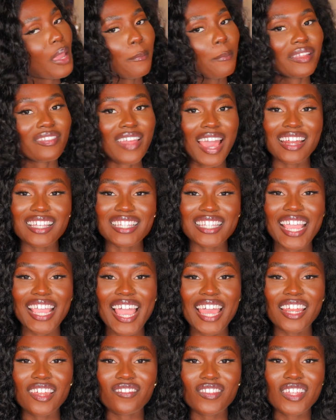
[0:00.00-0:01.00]
But that is the
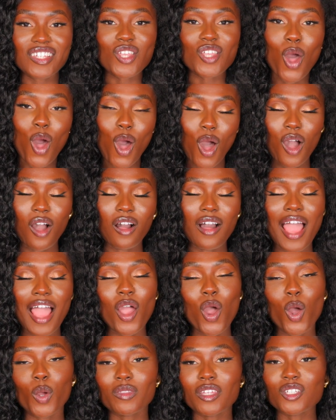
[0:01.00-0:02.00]
end of this haul. I
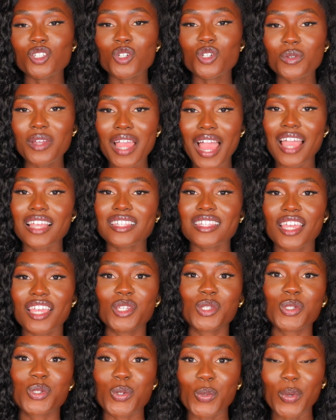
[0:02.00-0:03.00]
hope that you guys
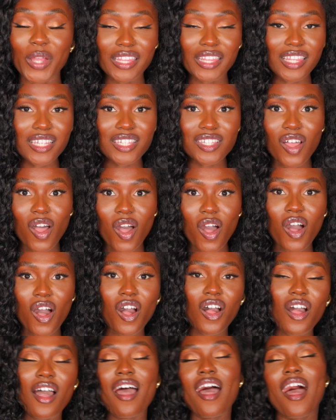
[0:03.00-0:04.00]
enjoyed this
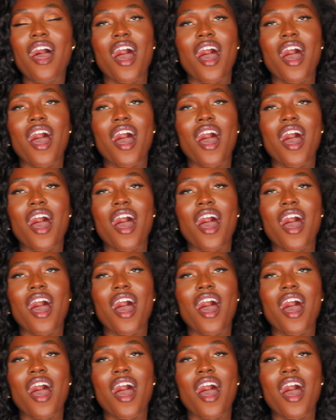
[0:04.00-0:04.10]
haul.